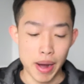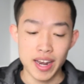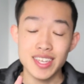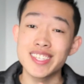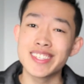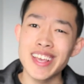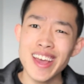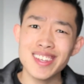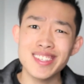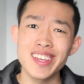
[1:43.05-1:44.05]
But
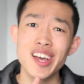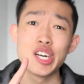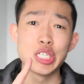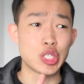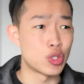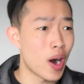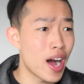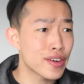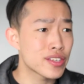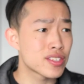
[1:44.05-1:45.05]
sex,
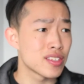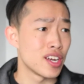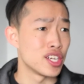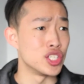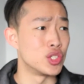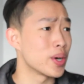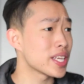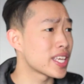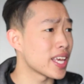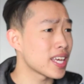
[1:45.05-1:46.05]
drugs,
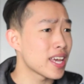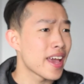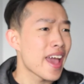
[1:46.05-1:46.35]
drinking,